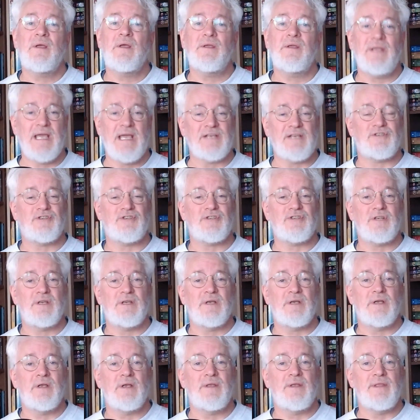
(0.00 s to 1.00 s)
Yes,
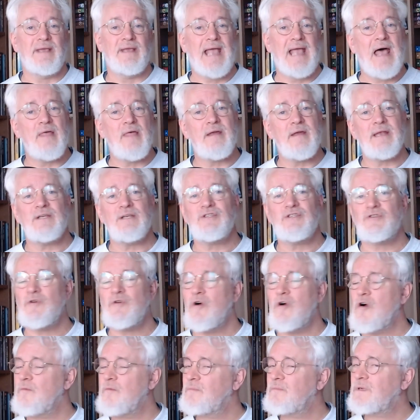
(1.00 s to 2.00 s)
the Gathering
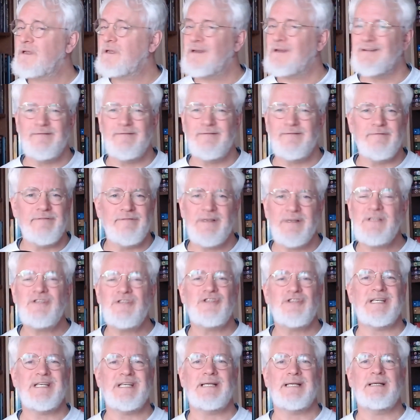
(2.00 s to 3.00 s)
Storm
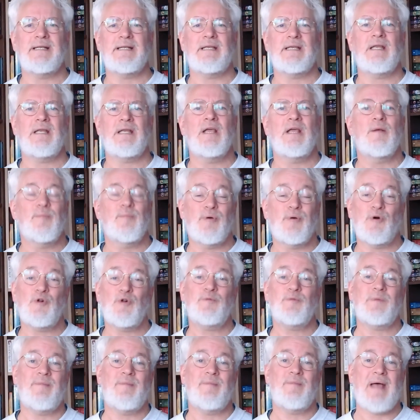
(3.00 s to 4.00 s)
convincingly
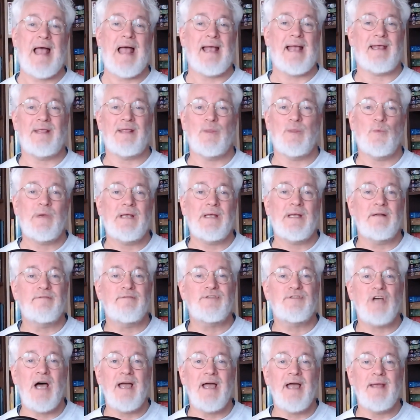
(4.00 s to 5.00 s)
pulled me back in the wheel of
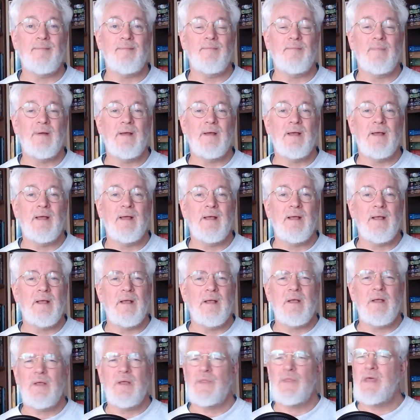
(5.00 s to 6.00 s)
time.
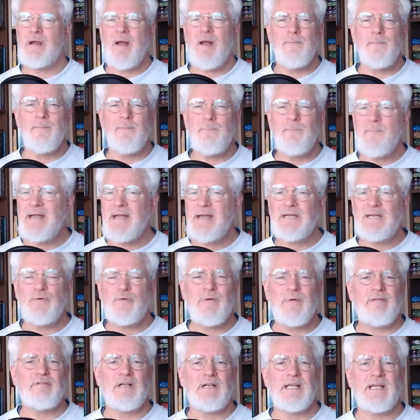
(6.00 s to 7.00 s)
There are many
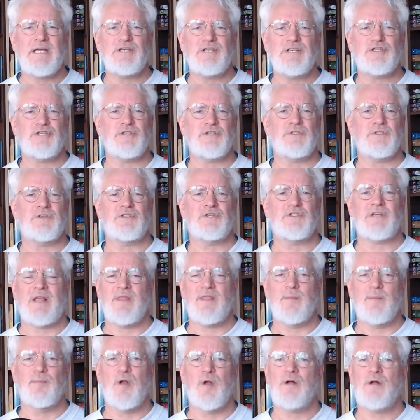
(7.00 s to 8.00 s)
revelations,
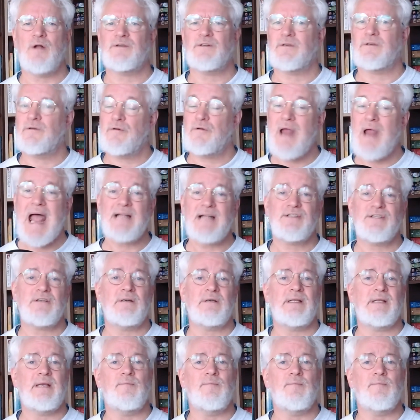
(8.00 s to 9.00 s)
and the plot
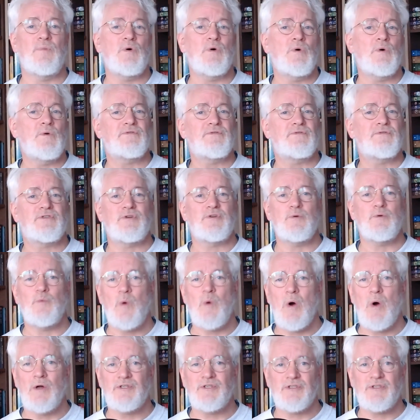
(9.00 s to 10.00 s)
gradually moves
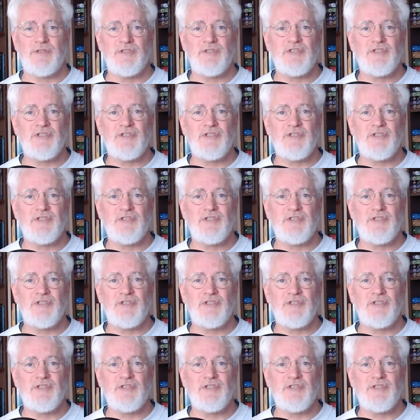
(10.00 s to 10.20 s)
towards the